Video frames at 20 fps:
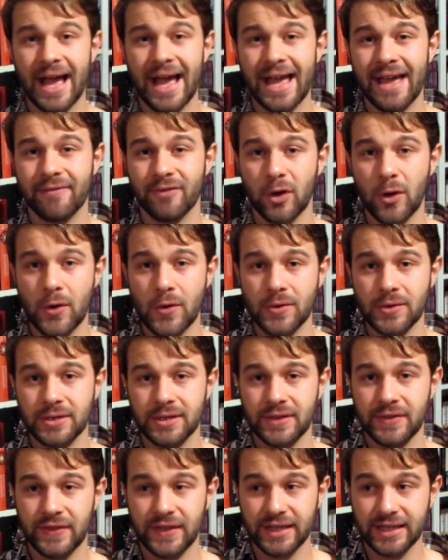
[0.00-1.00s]
I have
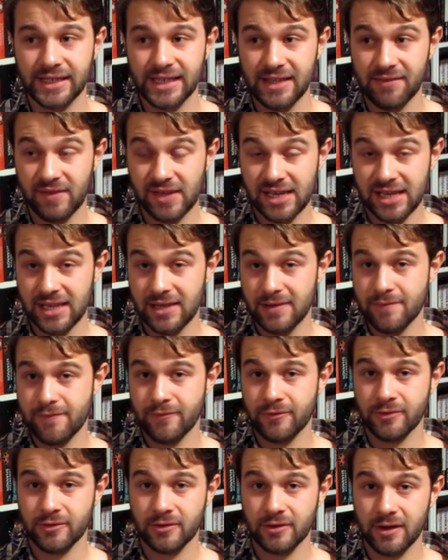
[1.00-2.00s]
owned the DVD
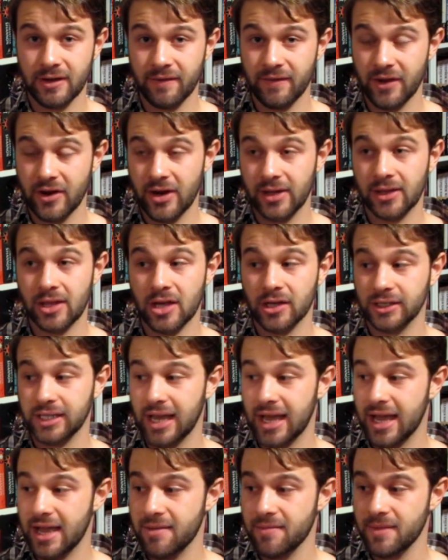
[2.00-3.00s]
for a very long
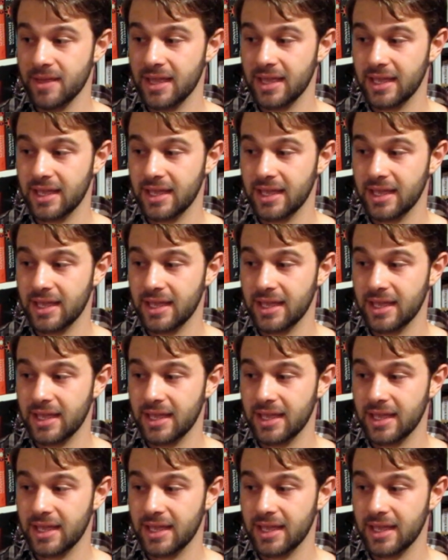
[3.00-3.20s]
time,